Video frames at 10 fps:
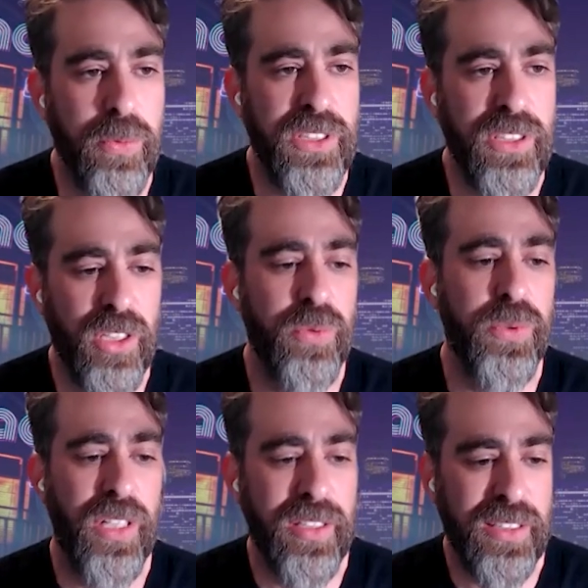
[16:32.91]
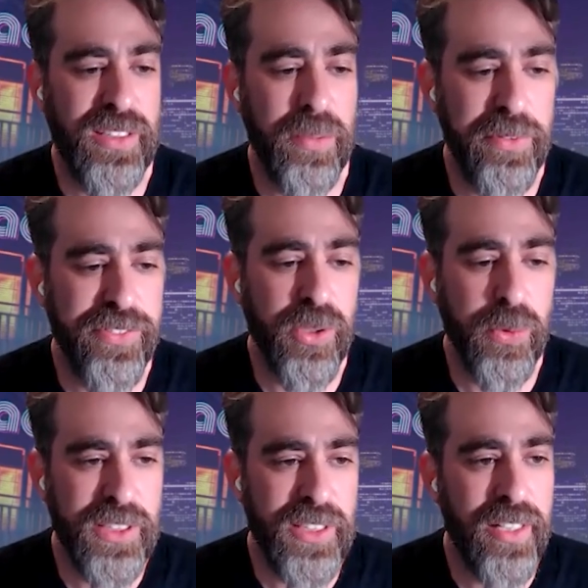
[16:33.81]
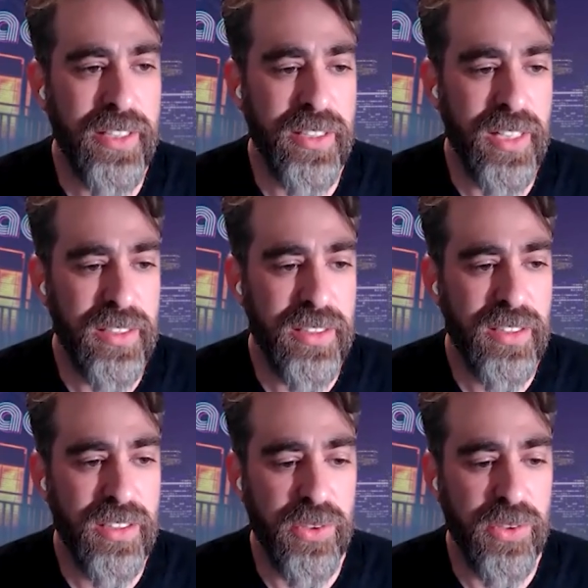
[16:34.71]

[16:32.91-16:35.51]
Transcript: We start with, as I said before, with static analysis.